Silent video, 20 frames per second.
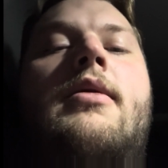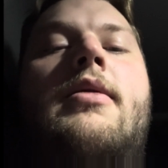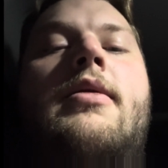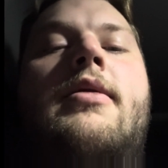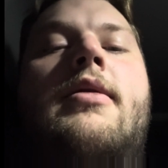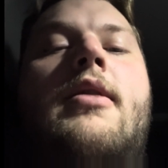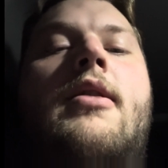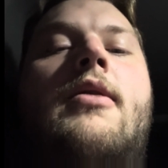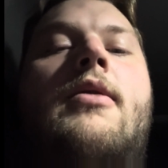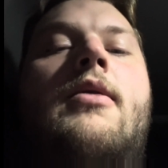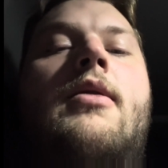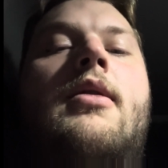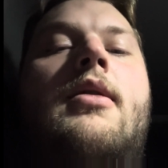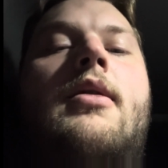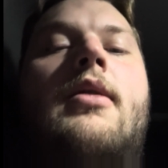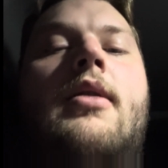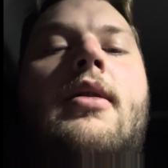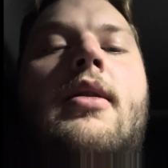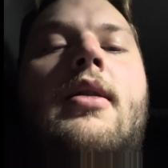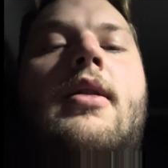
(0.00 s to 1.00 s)
So
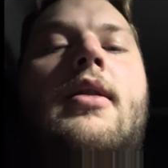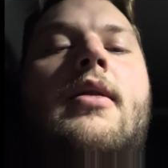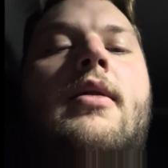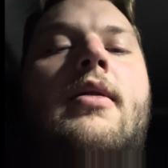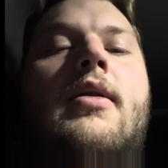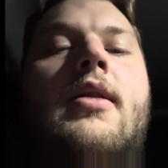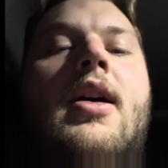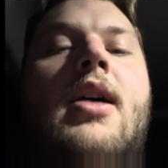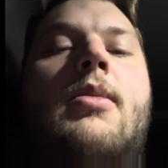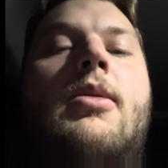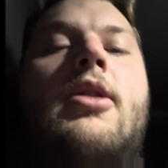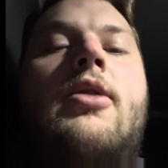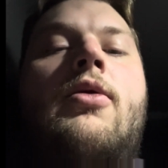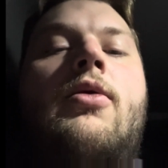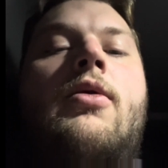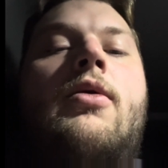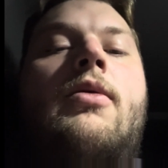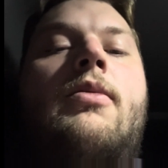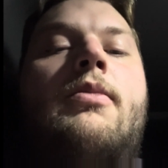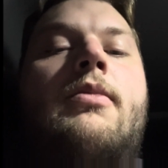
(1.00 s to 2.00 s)
that'll be
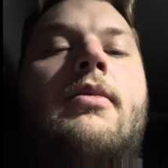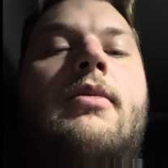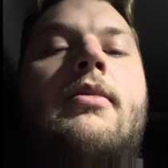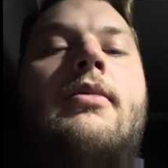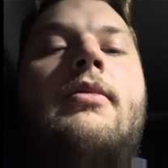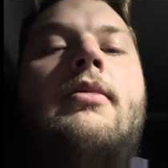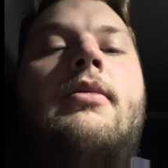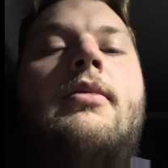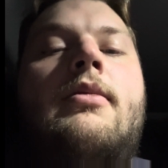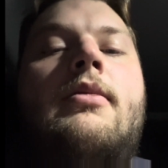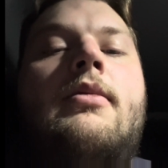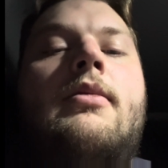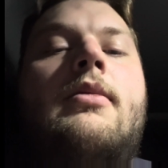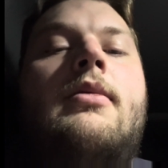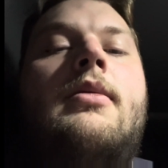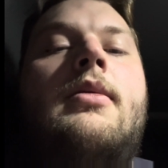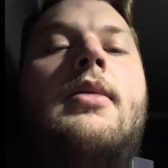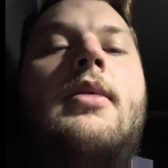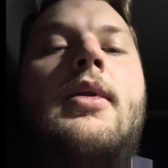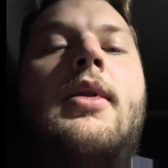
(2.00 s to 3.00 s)
cool.
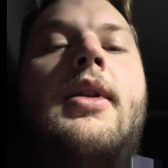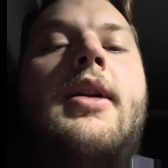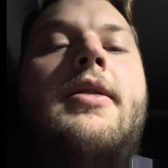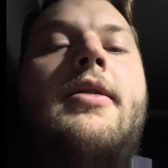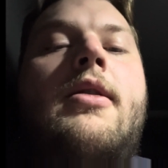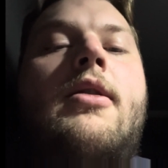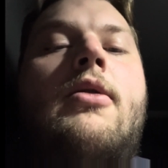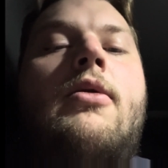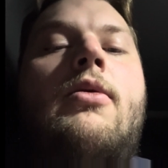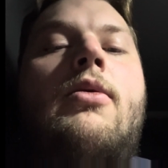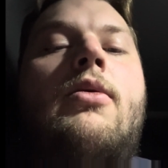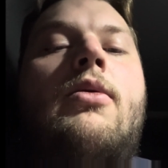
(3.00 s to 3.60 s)
Let's go.